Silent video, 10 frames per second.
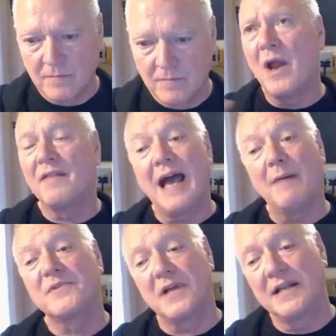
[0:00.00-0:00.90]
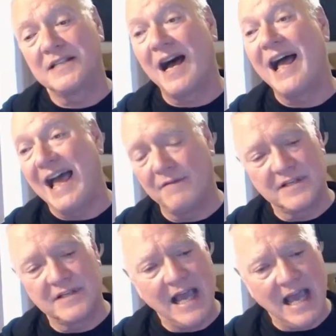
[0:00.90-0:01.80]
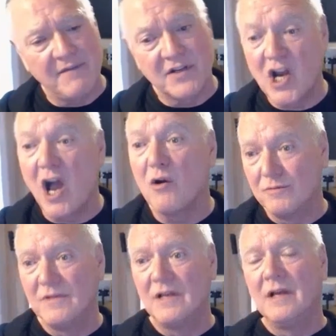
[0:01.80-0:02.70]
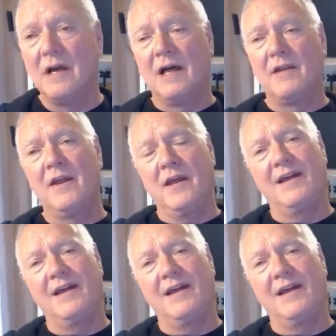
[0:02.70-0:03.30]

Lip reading: One of the upsides I have is I have a Joe, and